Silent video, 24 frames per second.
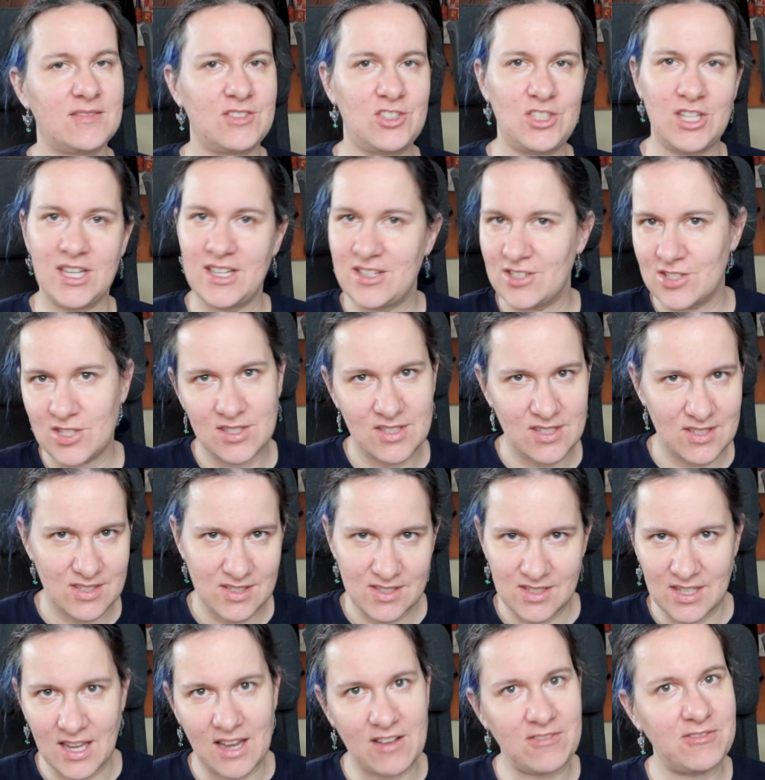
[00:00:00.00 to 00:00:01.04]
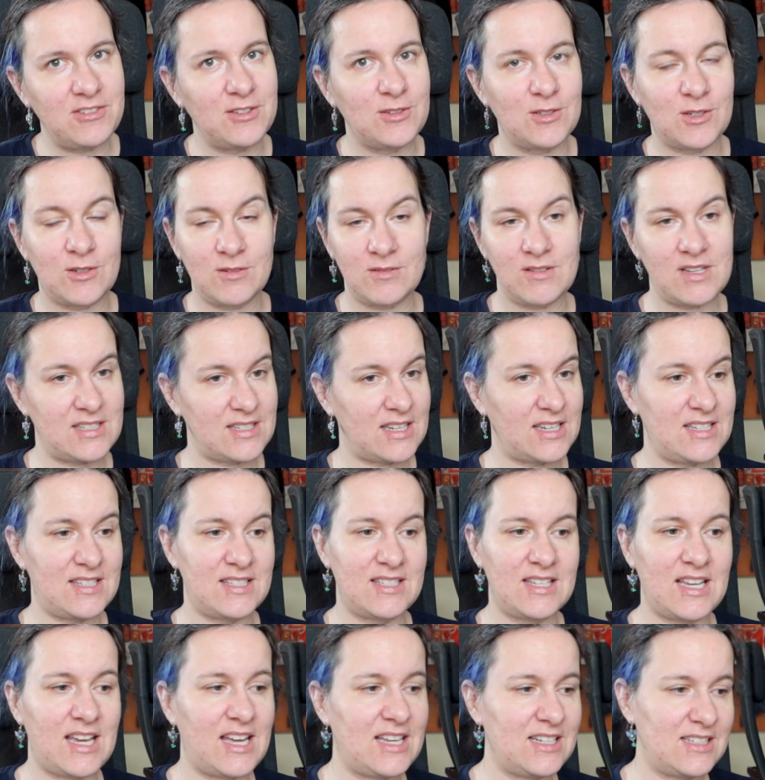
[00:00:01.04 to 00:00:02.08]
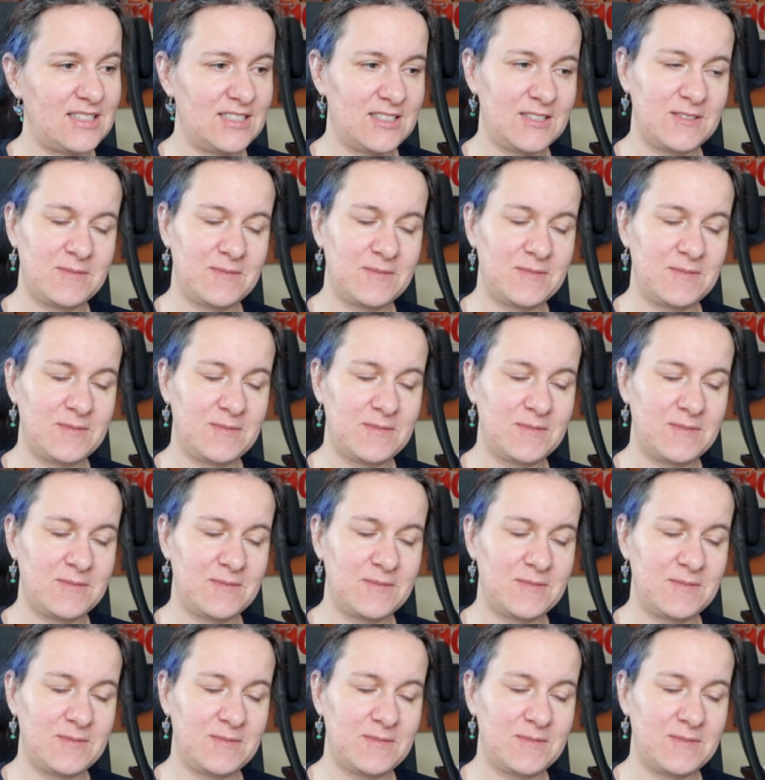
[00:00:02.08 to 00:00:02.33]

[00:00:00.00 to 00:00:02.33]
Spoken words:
changes stuff, as I said.